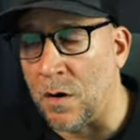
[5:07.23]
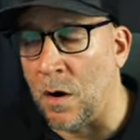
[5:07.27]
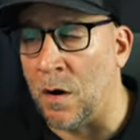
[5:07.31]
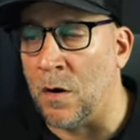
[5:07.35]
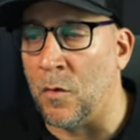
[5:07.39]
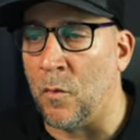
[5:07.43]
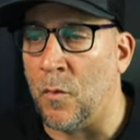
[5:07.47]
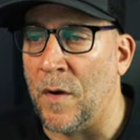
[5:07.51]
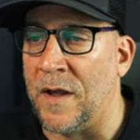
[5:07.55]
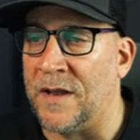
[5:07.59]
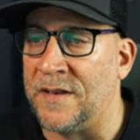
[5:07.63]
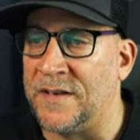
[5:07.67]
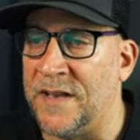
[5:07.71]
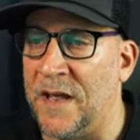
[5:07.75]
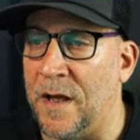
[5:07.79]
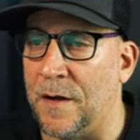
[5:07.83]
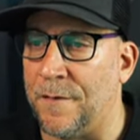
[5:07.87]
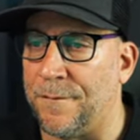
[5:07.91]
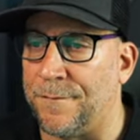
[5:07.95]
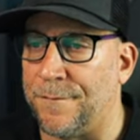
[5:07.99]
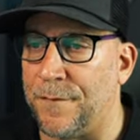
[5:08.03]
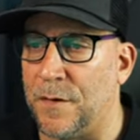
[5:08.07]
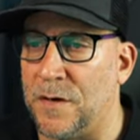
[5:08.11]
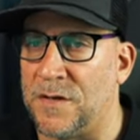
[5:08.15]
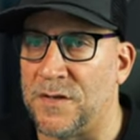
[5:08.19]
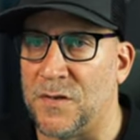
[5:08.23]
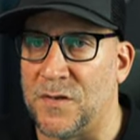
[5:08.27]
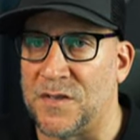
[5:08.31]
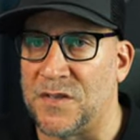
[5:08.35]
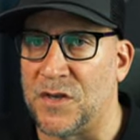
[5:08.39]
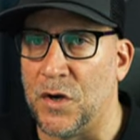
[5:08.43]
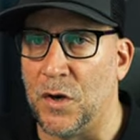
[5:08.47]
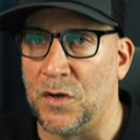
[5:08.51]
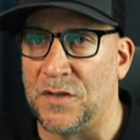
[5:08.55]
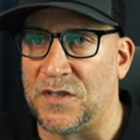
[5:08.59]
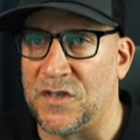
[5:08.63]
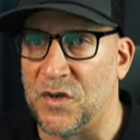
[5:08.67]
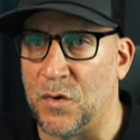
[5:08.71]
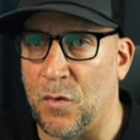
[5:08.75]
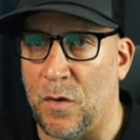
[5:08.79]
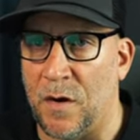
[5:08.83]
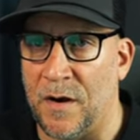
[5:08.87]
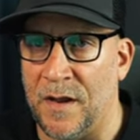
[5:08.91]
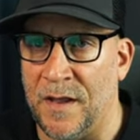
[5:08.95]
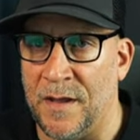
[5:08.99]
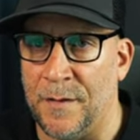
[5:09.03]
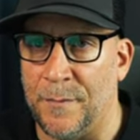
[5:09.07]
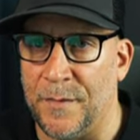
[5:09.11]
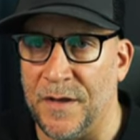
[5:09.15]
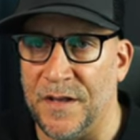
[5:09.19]
our way down. First, let's go to our
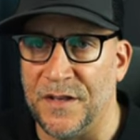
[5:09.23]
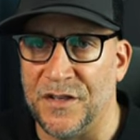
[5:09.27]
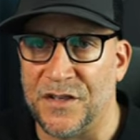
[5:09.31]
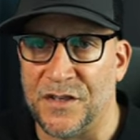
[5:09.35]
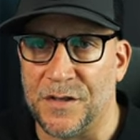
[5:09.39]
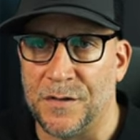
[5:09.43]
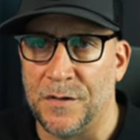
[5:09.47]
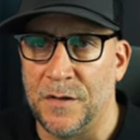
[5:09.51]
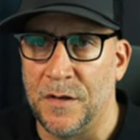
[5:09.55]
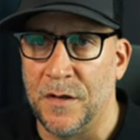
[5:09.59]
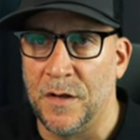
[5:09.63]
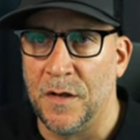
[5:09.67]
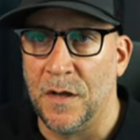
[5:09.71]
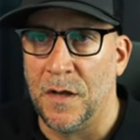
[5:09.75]
image.